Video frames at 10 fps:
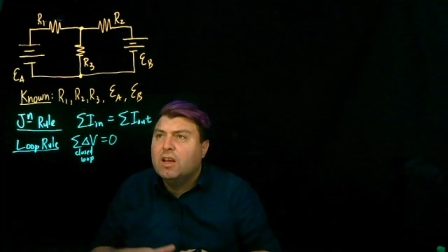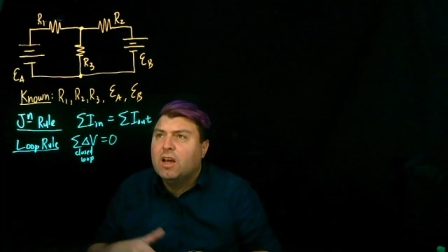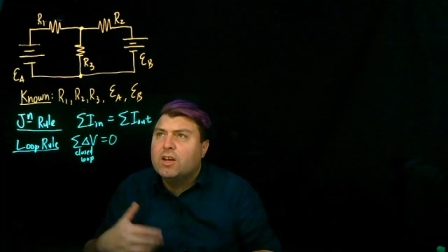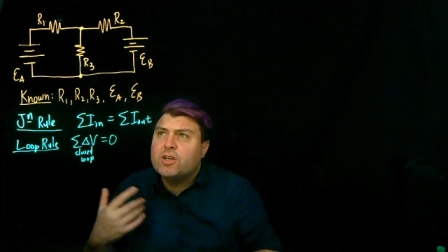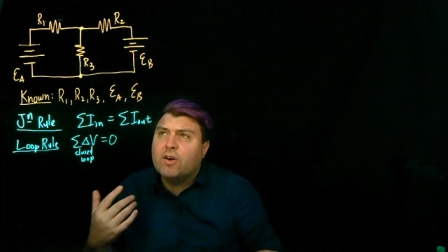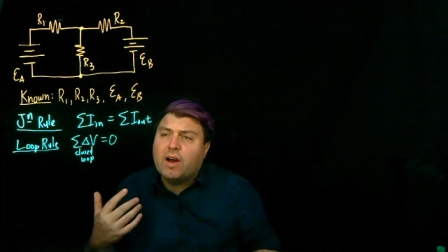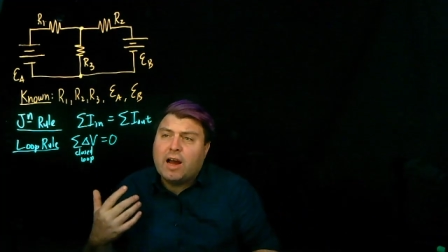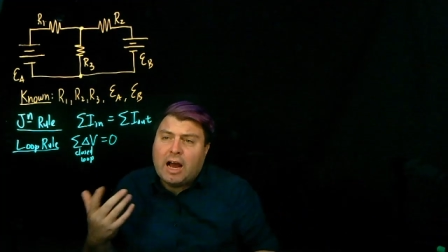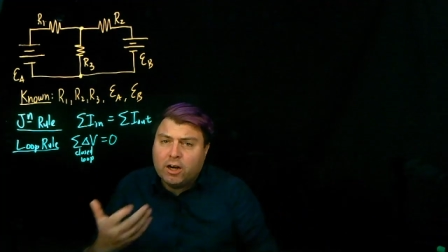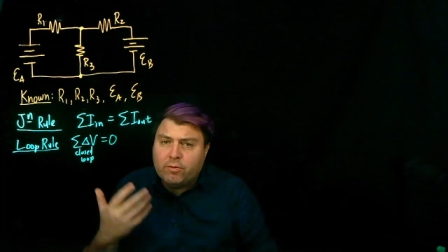So
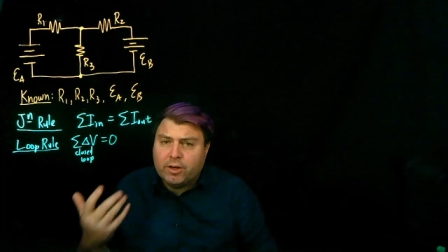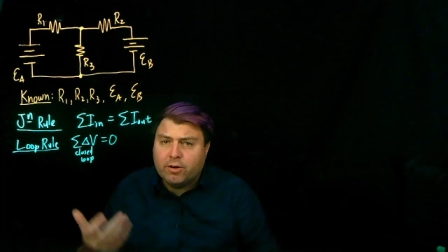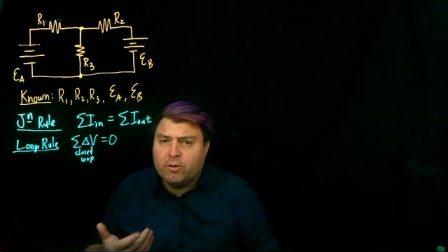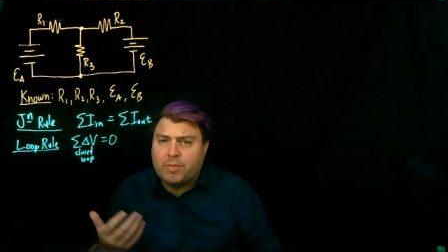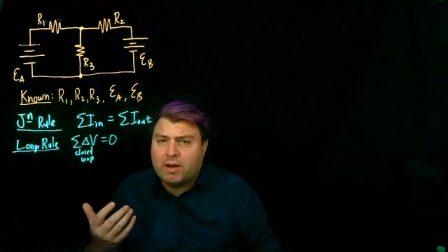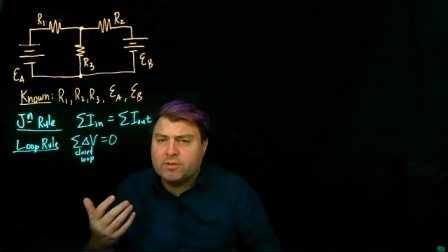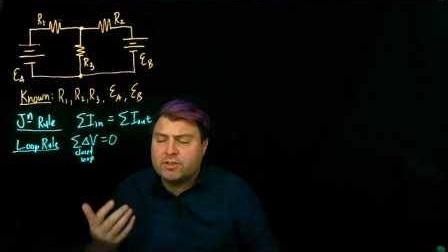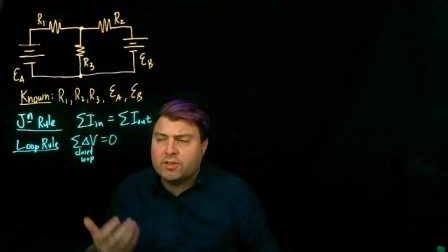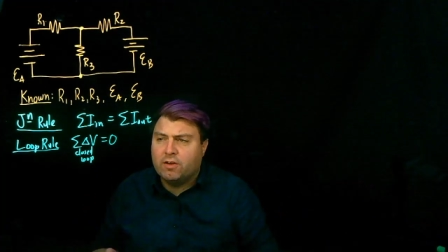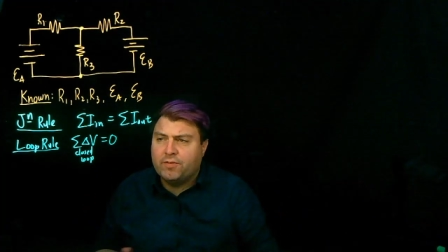how do we go about
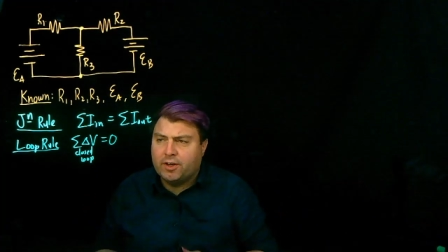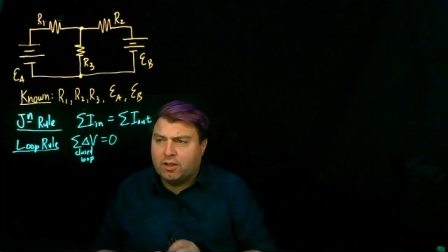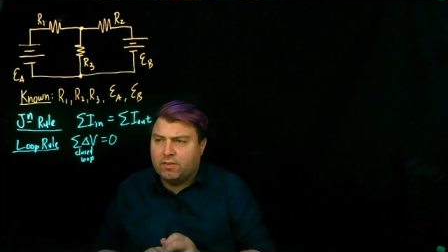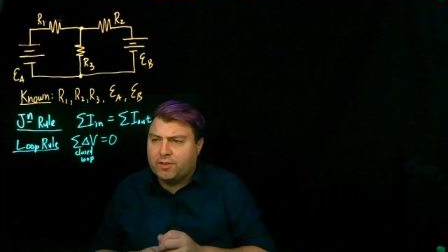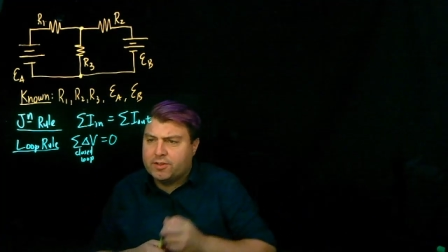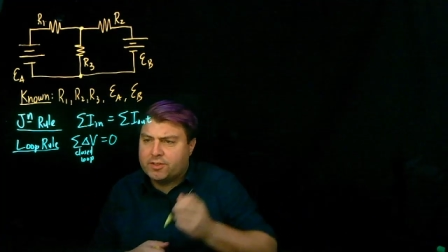solving all of this?